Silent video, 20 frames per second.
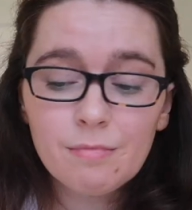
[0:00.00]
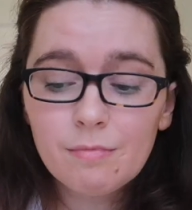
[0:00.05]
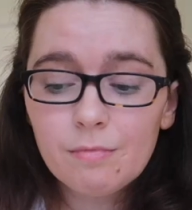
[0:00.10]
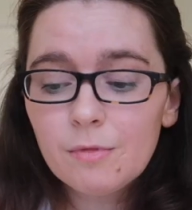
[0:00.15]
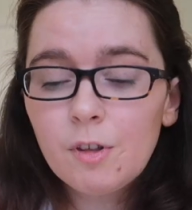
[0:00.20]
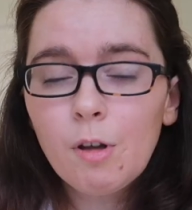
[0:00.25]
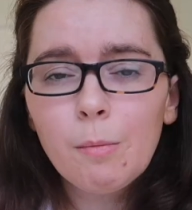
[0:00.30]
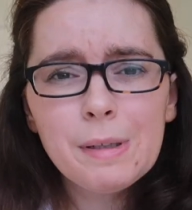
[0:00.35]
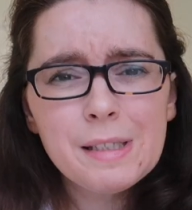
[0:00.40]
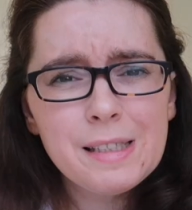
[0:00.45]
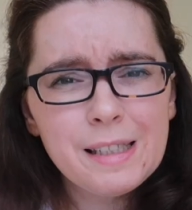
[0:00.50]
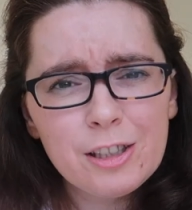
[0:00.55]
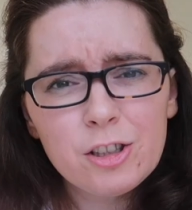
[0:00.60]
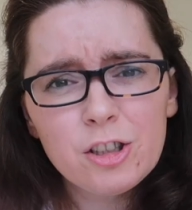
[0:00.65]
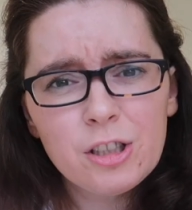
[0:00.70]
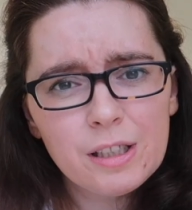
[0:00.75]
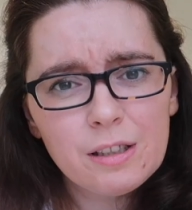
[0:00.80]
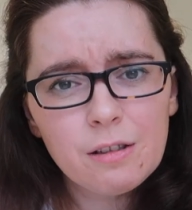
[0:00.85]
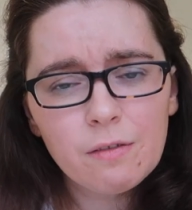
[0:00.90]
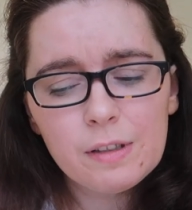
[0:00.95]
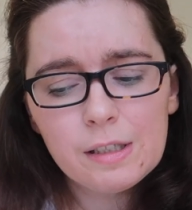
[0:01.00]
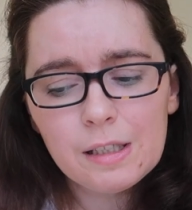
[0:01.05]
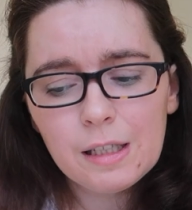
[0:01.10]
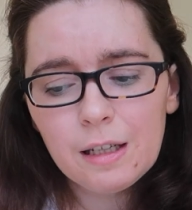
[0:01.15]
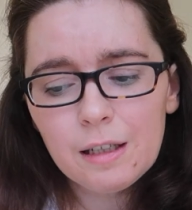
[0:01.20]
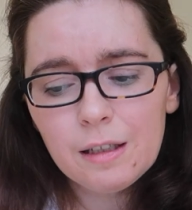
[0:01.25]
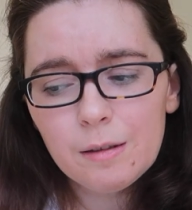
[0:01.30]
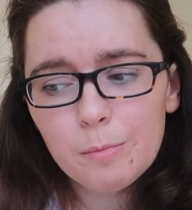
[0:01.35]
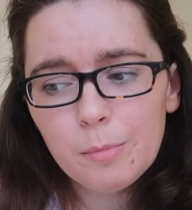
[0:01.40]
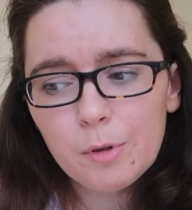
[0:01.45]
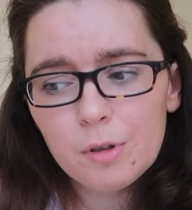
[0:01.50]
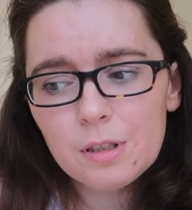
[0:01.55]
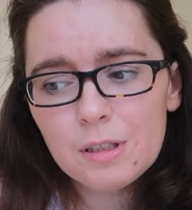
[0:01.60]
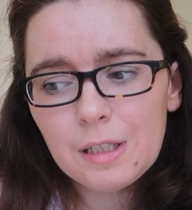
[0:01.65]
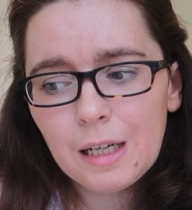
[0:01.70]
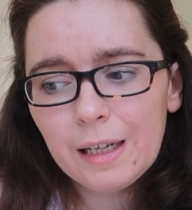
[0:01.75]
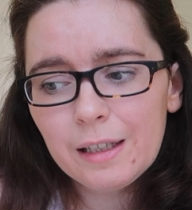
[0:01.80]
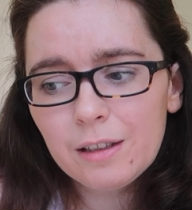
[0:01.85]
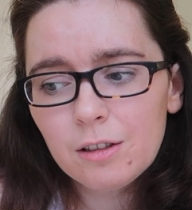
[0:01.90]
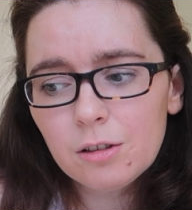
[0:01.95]
not my sticker sheets obviously, but the
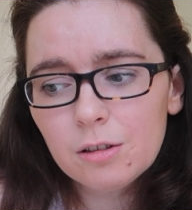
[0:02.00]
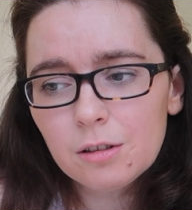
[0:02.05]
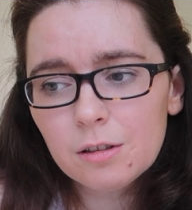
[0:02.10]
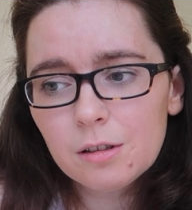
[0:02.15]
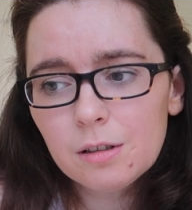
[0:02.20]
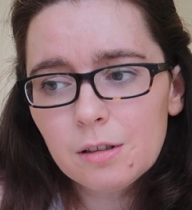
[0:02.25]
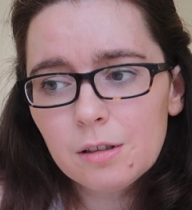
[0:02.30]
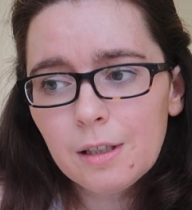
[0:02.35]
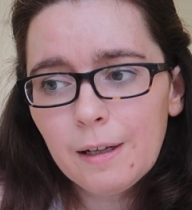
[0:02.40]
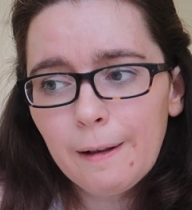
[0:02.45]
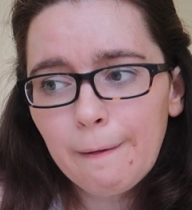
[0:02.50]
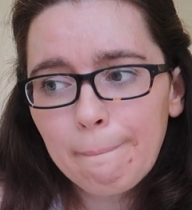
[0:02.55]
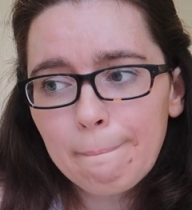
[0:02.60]
die cuts,